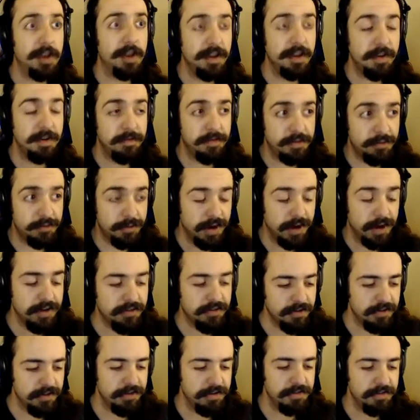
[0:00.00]

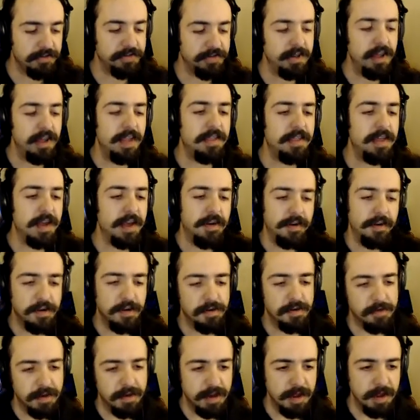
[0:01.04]
structures that are
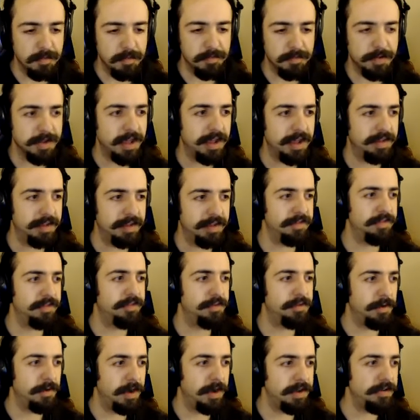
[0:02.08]
already in place.
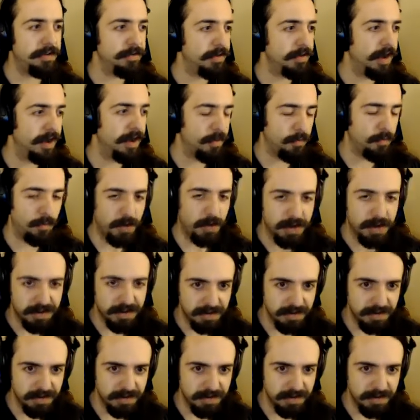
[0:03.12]
So I do not want,